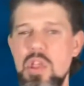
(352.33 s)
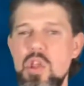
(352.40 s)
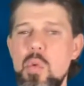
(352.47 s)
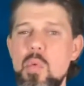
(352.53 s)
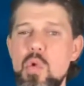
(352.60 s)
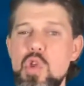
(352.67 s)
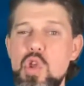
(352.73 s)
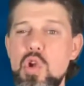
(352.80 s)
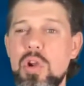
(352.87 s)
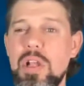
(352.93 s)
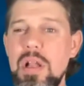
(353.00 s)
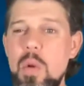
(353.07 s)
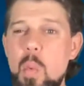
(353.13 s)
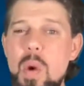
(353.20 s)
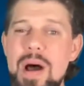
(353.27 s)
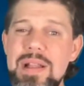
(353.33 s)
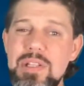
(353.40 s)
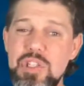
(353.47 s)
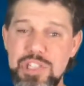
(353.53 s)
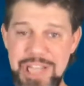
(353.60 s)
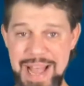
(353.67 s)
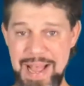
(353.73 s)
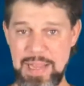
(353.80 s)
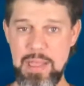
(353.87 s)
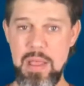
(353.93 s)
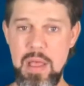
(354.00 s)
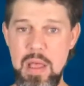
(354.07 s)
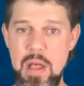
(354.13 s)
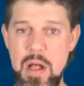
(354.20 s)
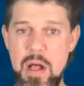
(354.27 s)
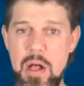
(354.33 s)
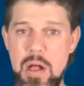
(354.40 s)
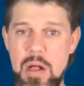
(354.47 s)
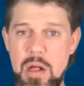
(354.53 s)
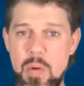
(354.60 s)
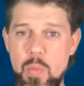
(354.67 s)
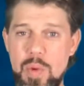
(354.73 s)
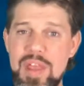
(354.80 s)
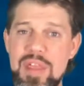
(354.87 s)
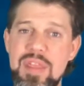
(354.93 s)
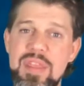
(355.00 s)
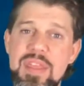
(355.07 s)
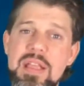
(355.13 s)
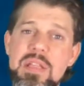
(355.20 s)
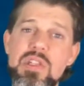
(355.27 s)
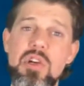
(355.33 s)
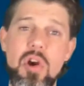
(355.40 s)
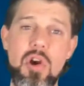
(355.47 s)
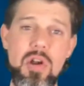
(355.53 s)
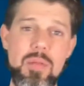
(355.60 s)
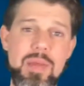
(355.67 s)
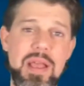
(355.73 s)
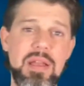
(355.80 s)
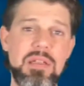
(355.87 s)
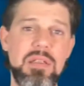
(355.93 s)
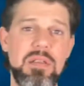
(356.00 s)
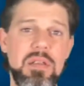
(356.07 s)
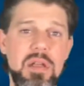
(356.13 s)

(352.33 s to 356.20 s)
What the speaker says: You're going to want to check with the tournament